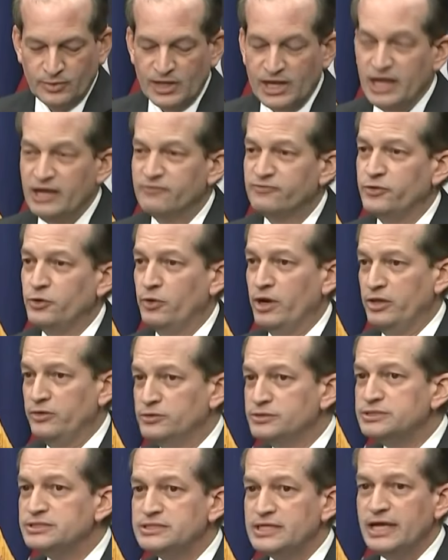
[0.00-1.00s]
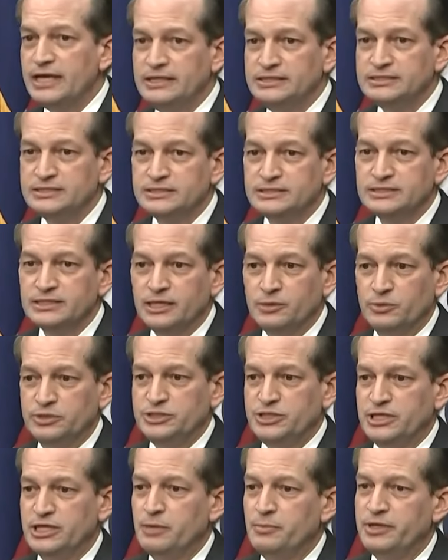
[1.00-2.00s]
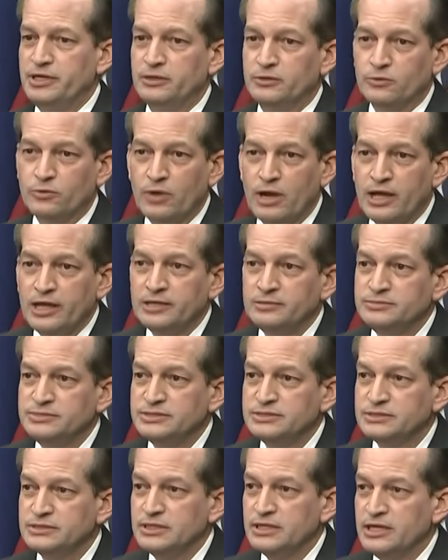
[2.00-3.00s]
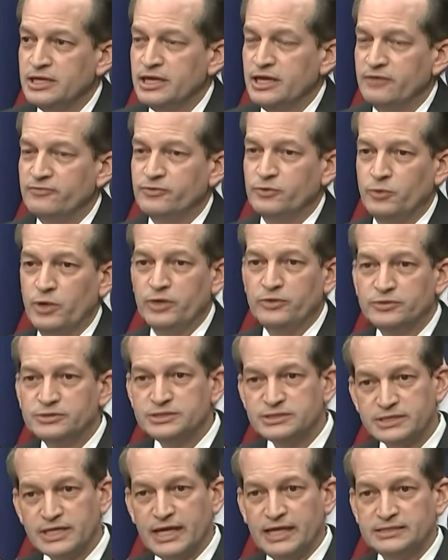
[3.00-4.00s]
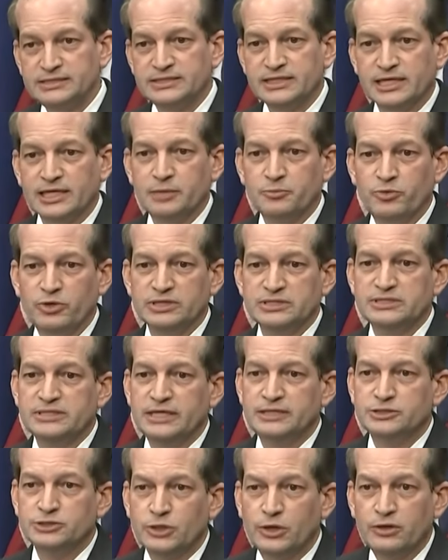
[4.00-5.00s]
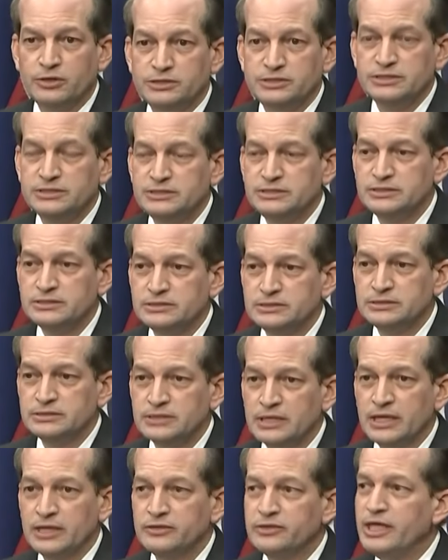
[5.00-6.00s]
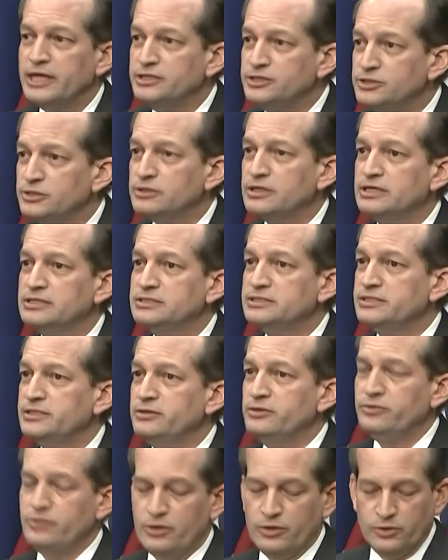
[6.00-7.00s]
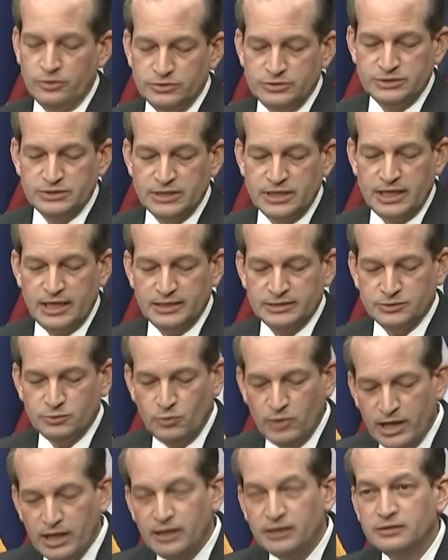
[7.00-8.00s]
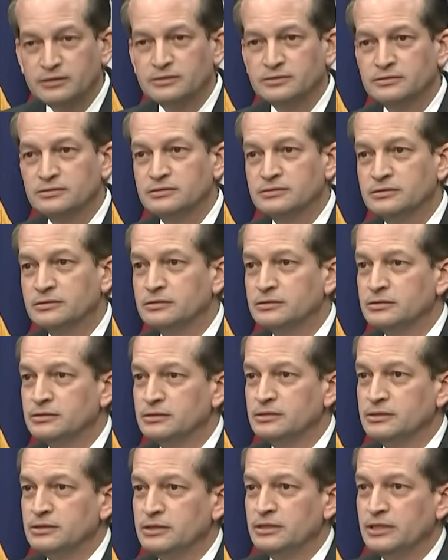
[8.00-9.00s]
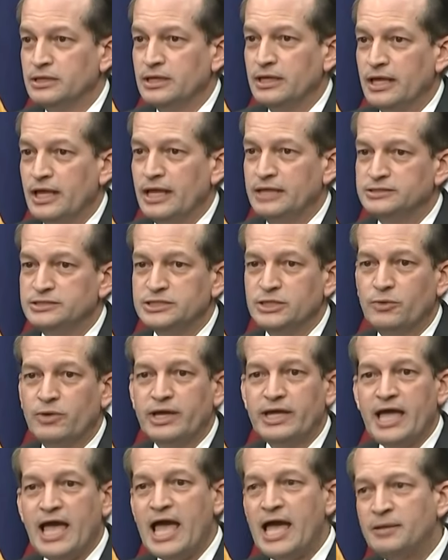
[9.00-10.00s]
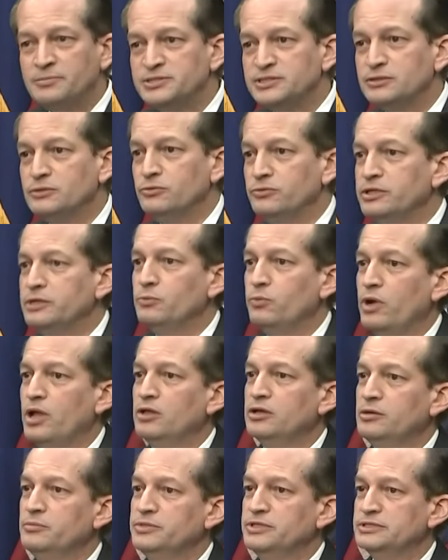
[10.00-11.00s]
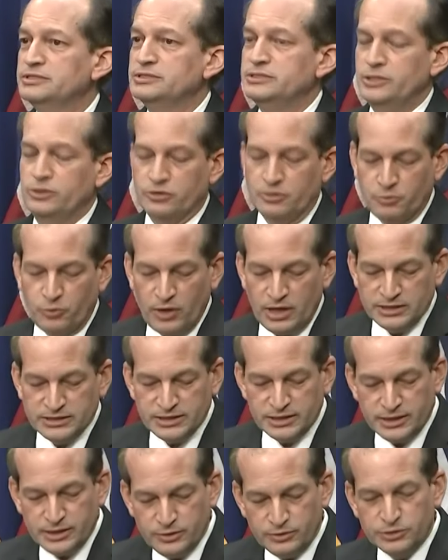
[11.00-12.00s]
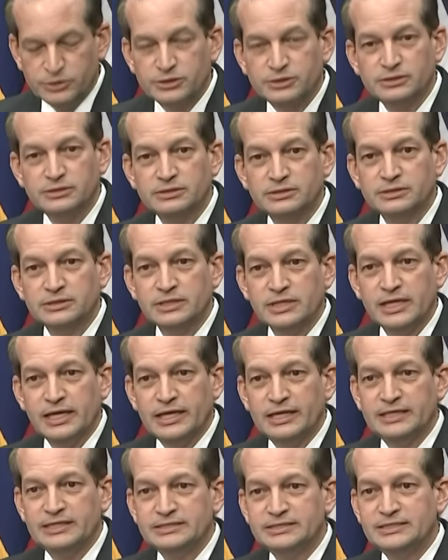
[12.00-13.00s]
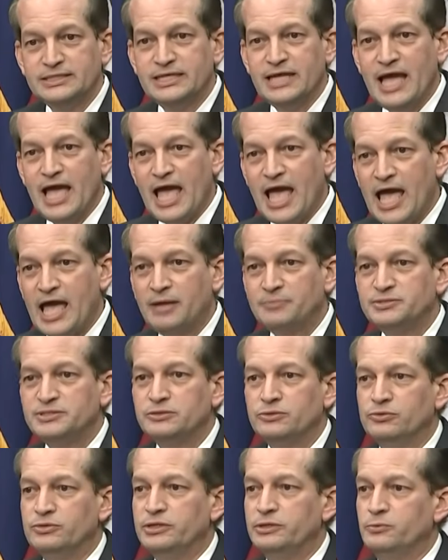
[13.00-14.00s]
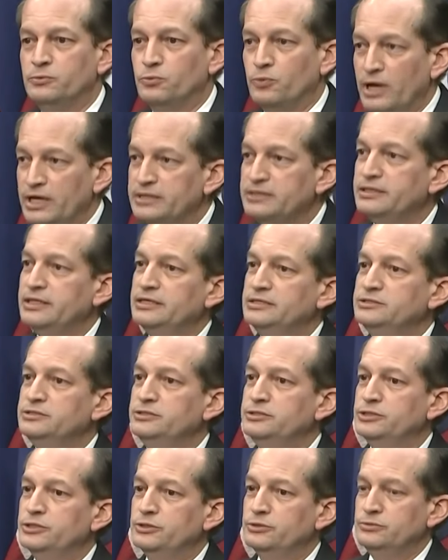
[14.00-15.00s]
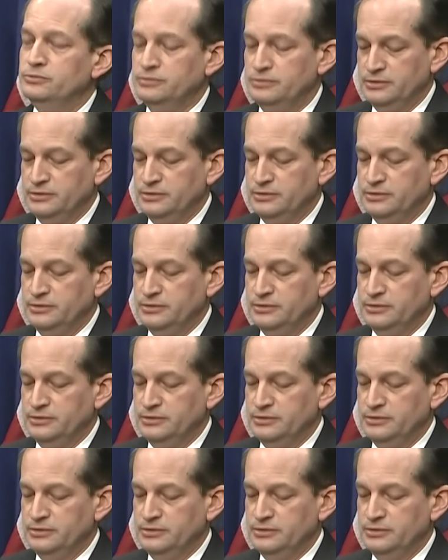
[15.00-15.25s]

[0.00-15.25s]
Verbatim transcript: If there are other states in which he committed crimes, if there are other states that can bring state charges, they should consider those as well. And so I absolutely welcome this New York prosecution. It is the absolutely right thing to do,